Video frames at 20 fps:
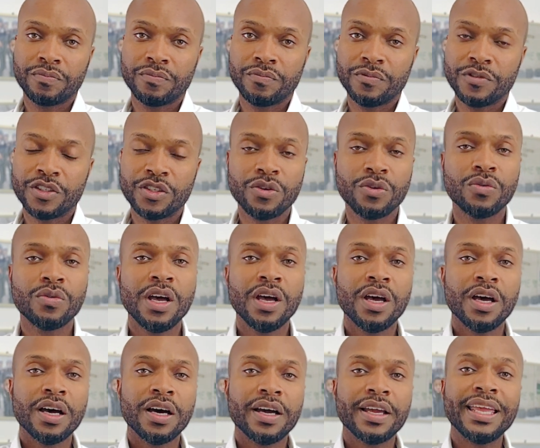So
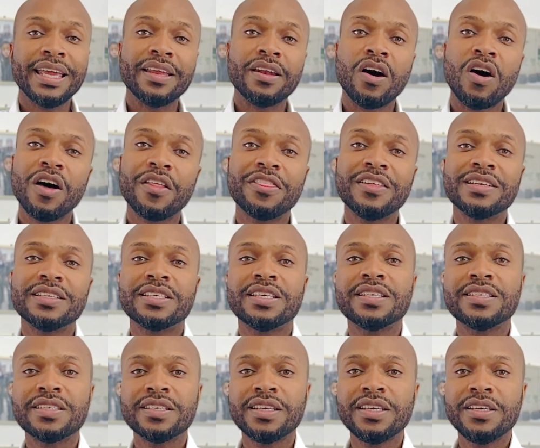again,
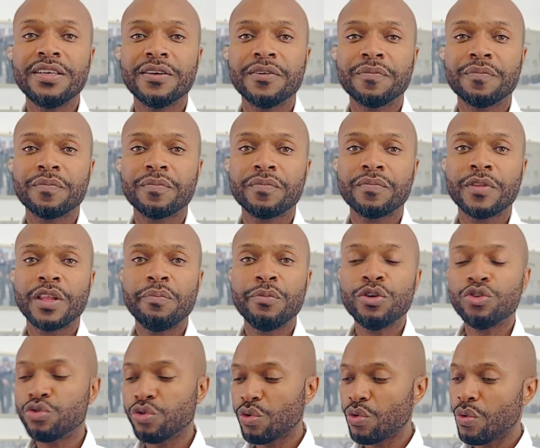authenticity,
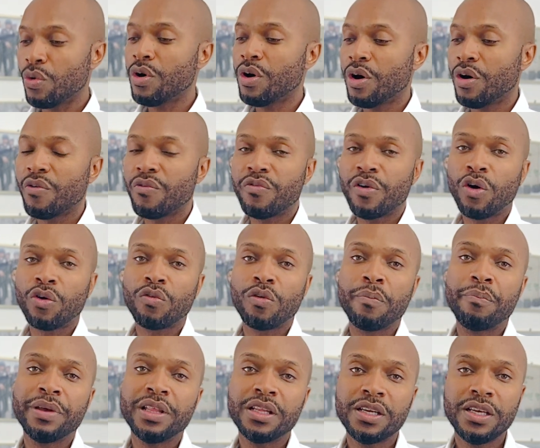mutual
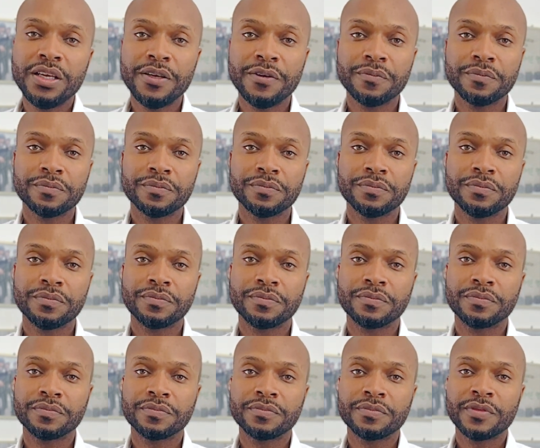vulnerability.
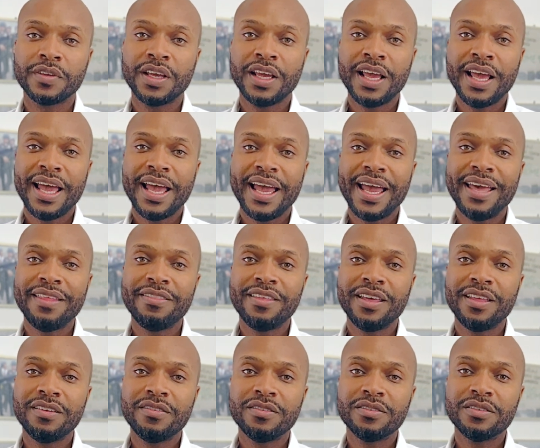And
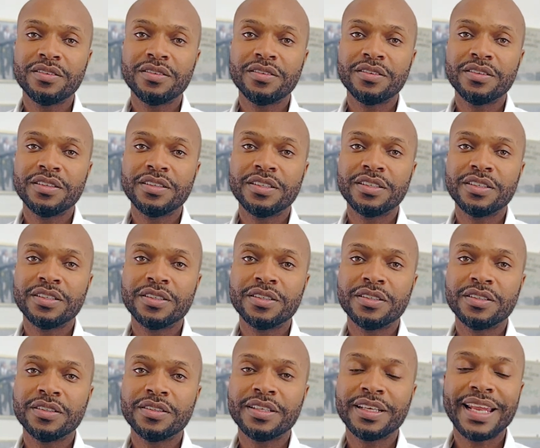then
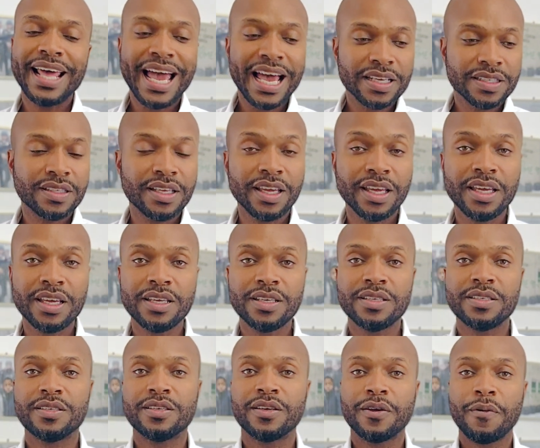the last thing
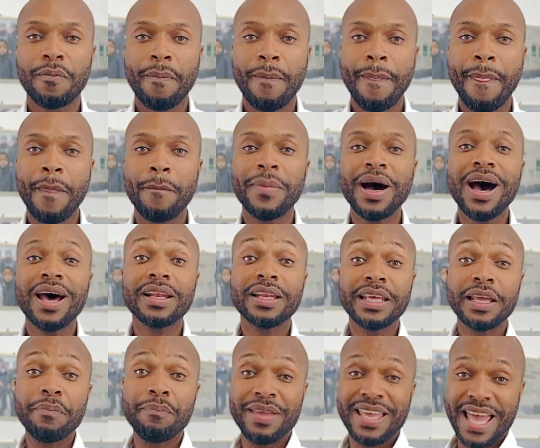is
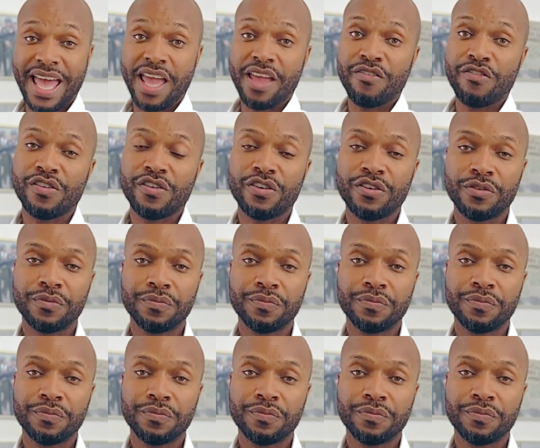modeling behavior.